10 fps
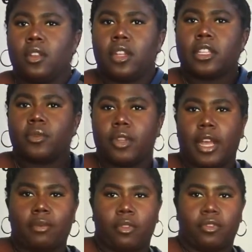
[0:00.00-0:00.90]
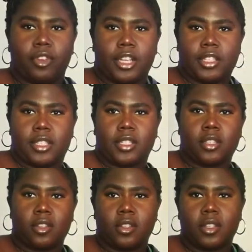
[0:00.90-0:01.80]
that's where that one fits.
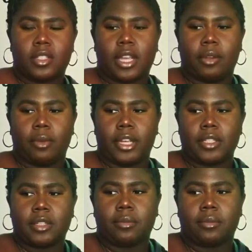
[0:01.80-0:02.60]
Sideways.